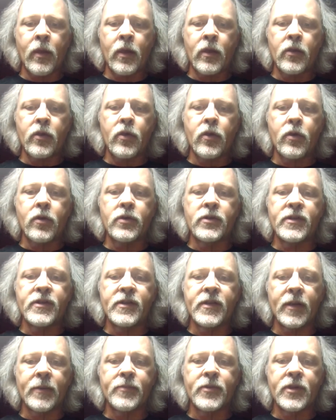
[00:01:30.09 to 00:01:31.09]
You could
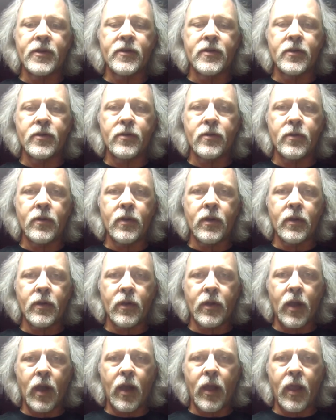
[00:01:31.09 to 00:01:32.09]
substitute
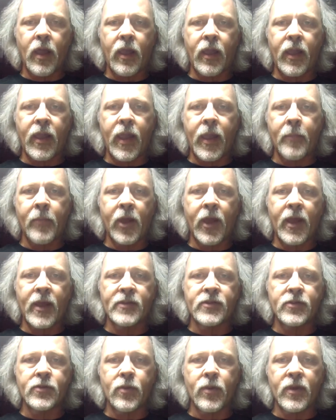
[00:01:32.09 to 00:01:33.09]
a
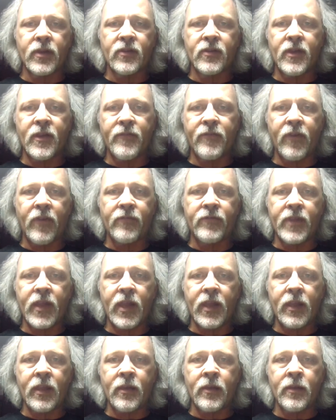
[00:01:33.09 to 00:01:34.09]
Gamakatsu
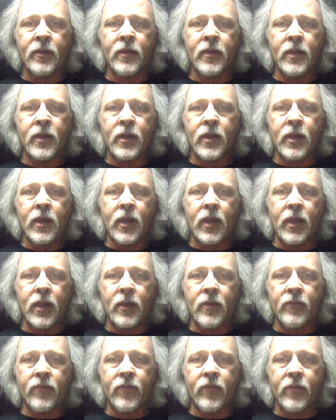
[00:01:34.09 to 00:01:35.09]
SC15
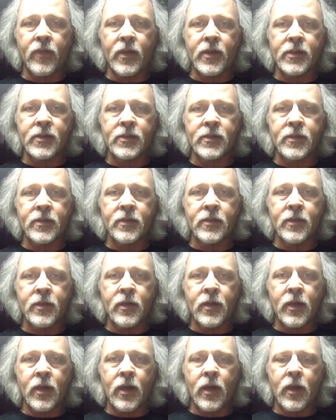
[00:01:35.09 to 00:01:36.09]
in for this.
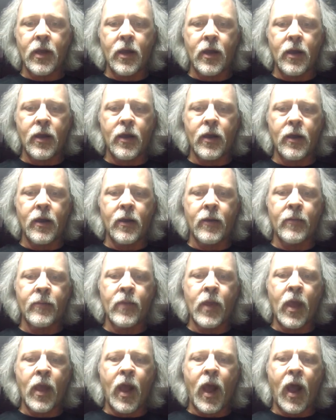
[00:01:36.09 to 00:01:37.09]
I
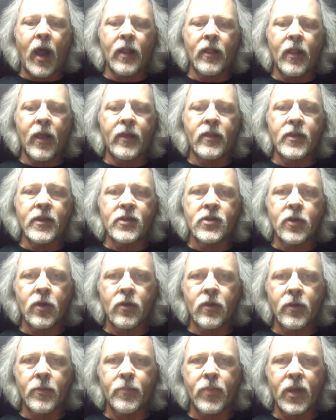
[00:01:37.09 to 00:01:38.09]
like this
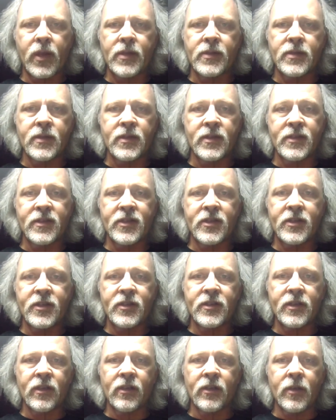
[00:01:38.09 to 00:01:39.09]
hook because it's
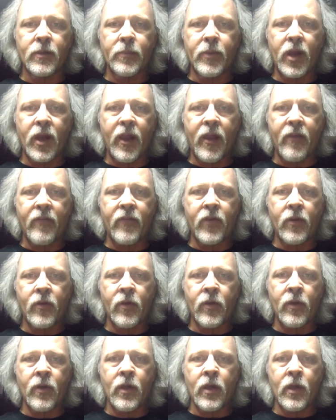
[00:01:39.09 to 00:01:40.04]
just a little bit heavier.